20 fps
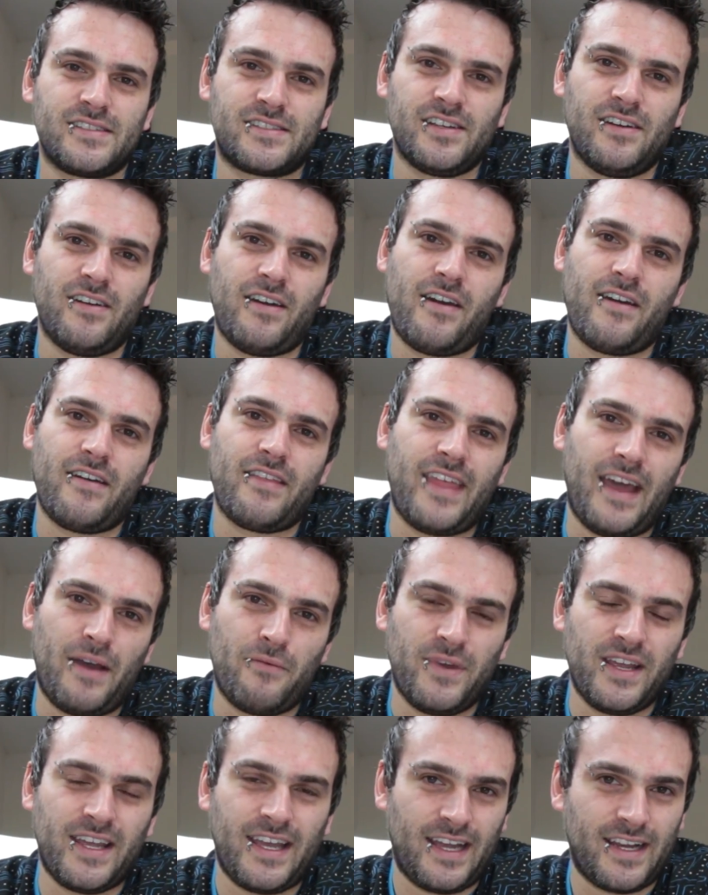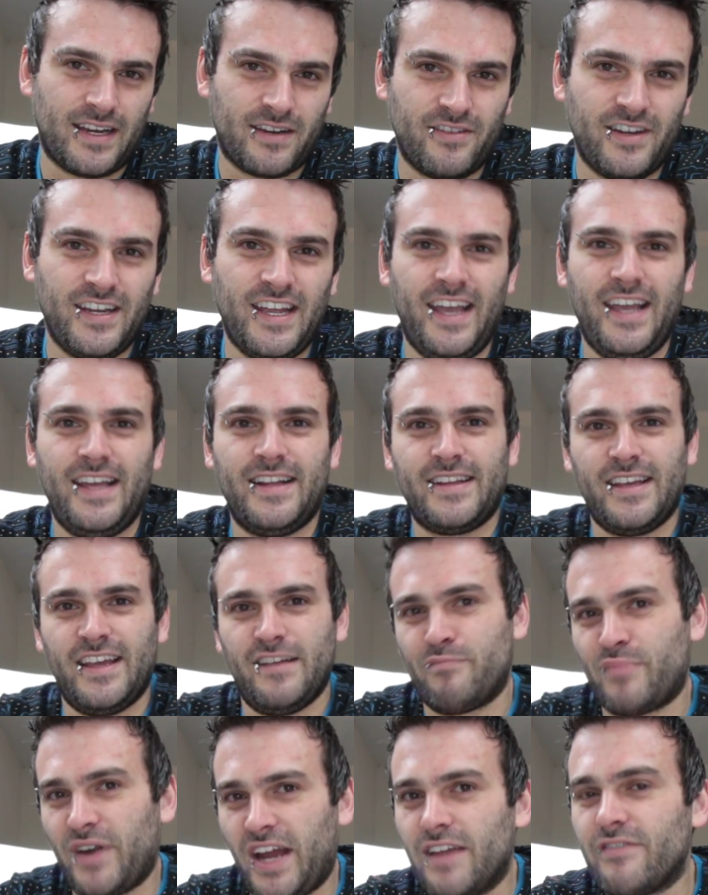so that we can create a
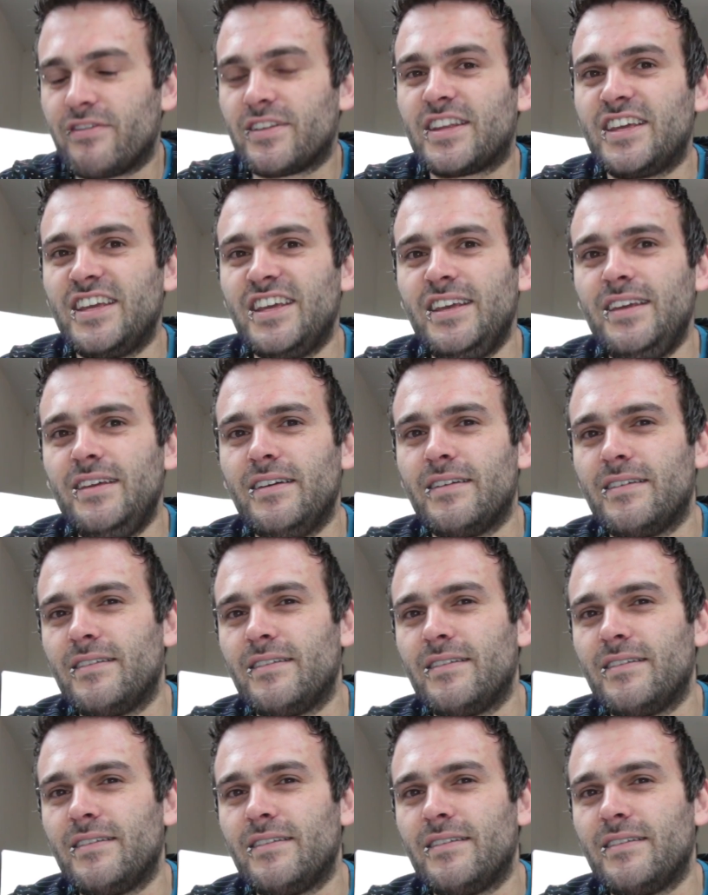private key